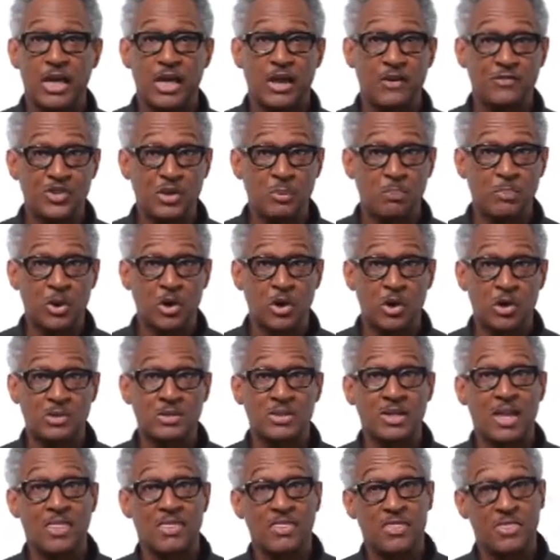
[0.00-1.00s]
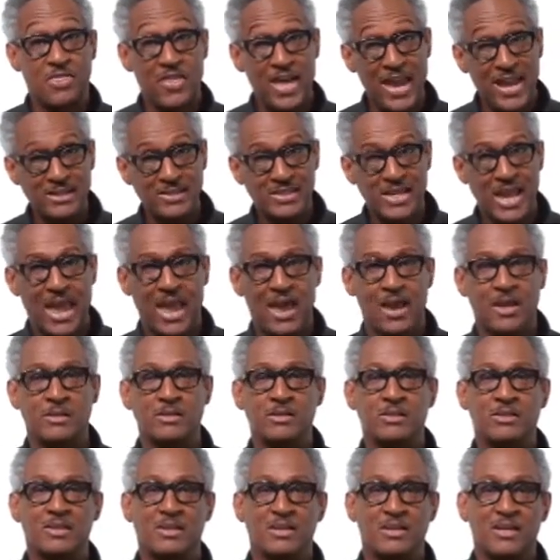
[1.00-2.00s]
If she burns then
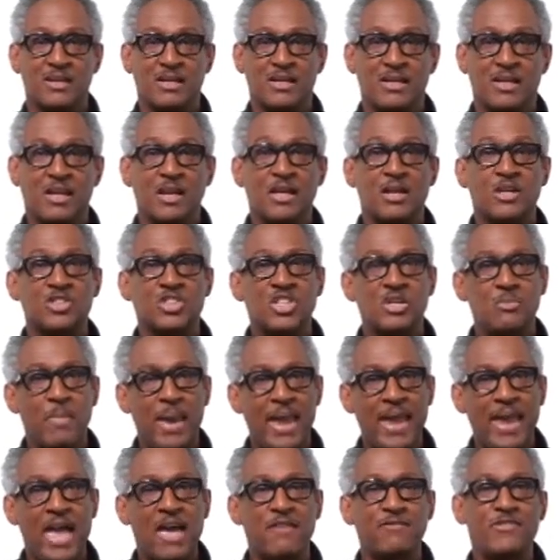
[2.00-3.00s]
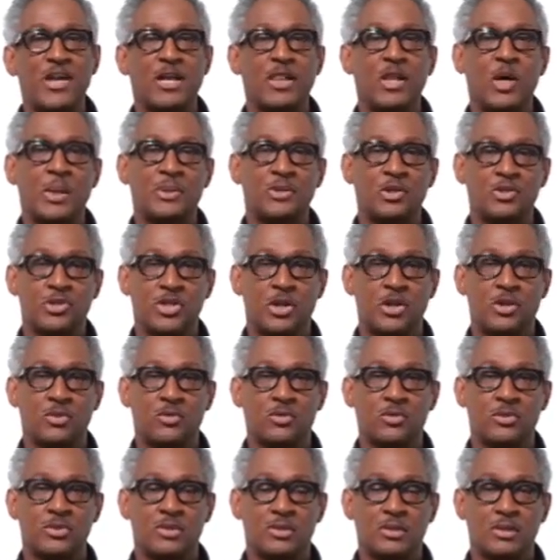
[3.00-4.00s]
tans, she may have yellow
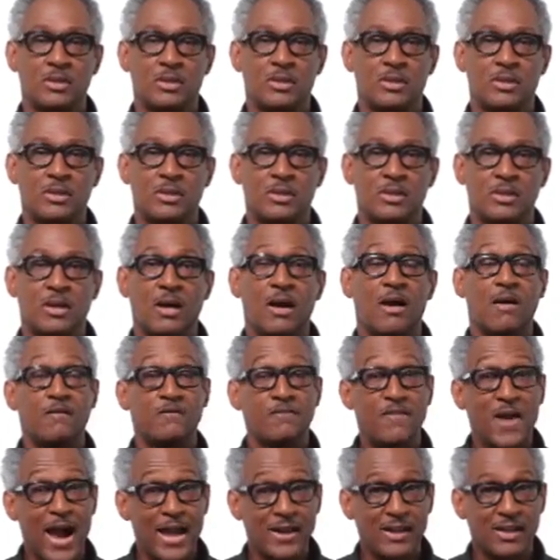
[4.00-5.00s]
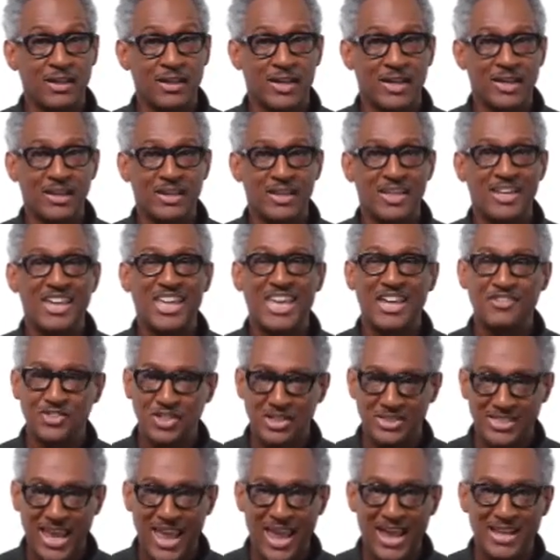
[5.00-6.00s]
undertones. Finally, if
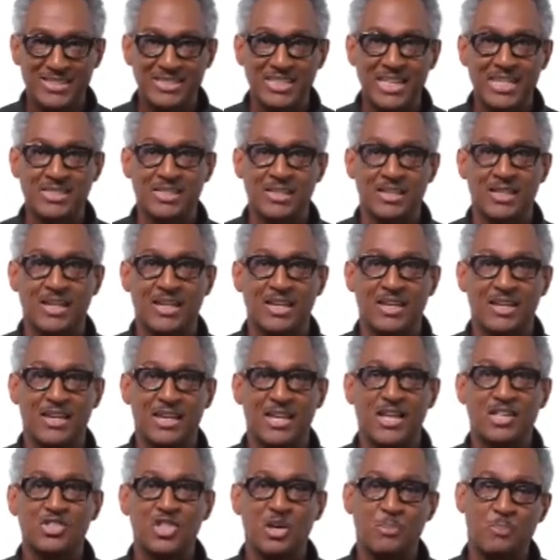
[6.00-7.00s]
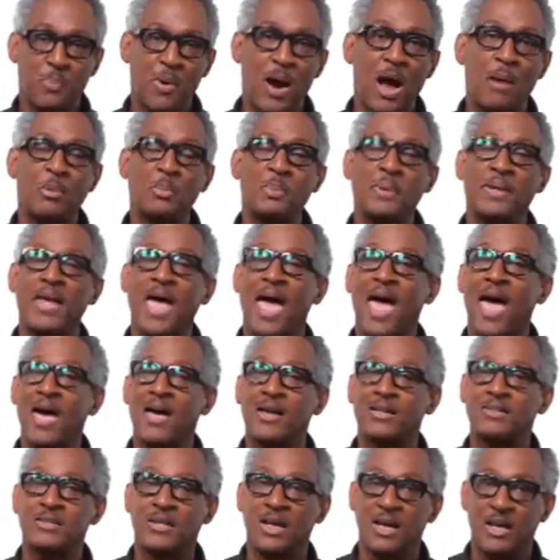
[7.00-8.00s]
she tans easily, she probably
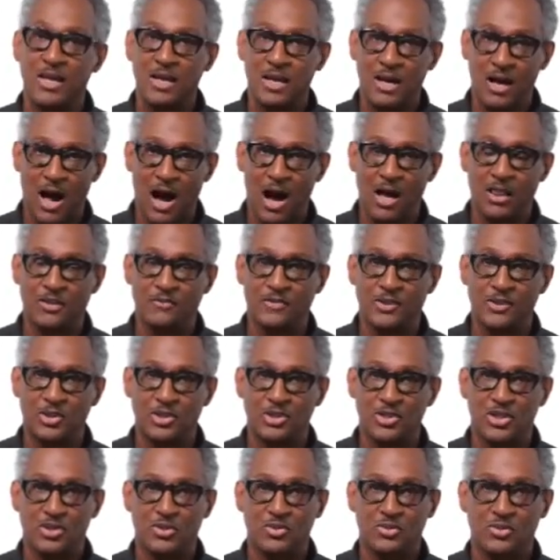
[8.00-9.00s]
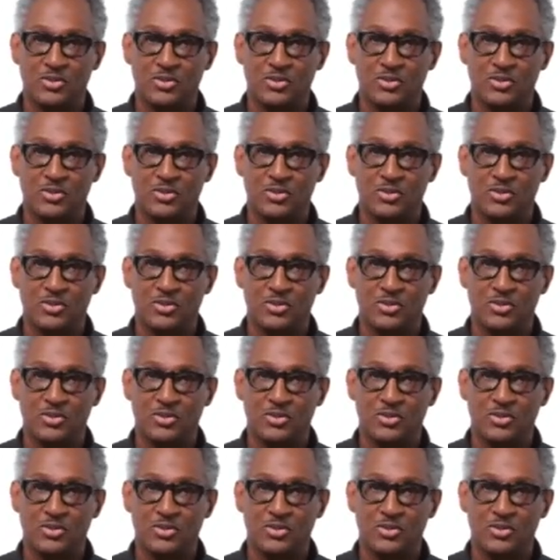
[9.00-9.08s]
has olive undertones.